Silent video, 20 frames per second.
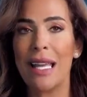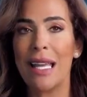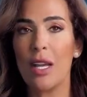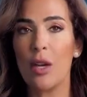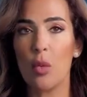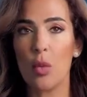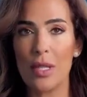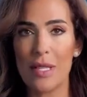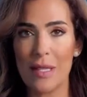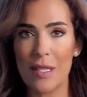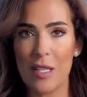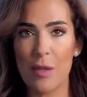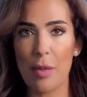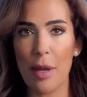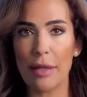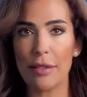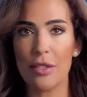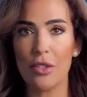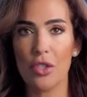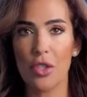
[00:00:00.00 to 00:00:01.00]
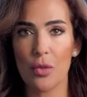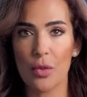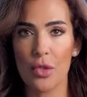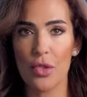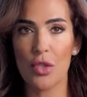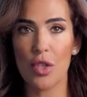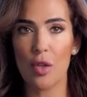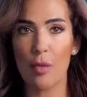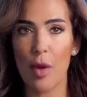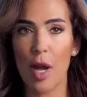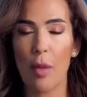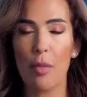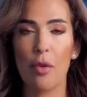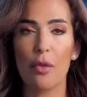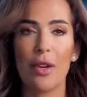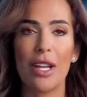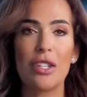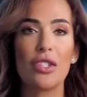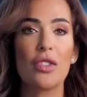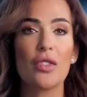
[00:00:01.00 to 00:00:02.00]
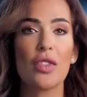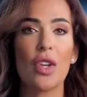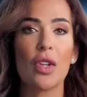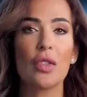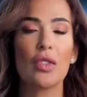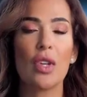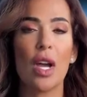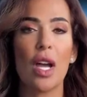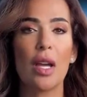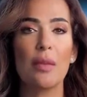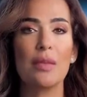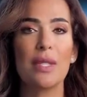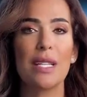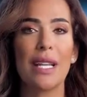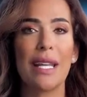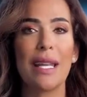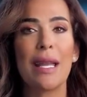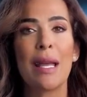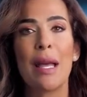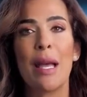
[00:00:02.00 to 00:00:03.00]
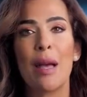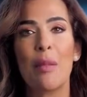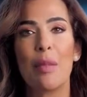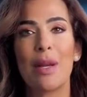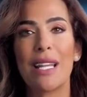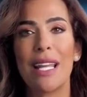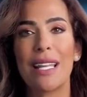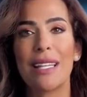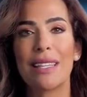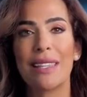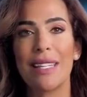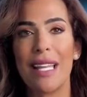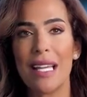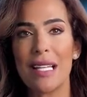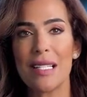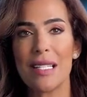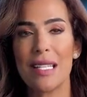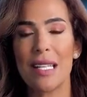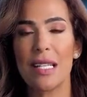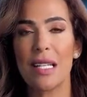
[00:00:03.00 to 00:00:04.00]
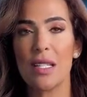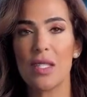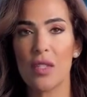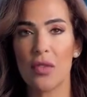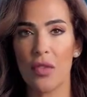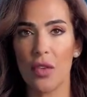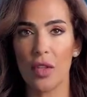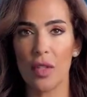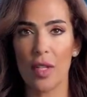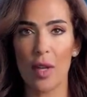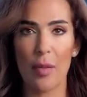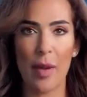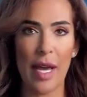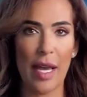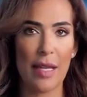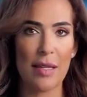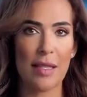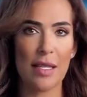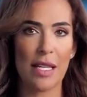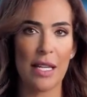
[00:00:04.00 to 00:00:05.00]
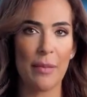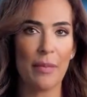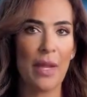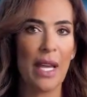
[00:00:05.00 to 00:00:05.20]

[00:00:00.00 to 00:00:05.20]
It was expected to resume operations on time today, but at less than its full capacity.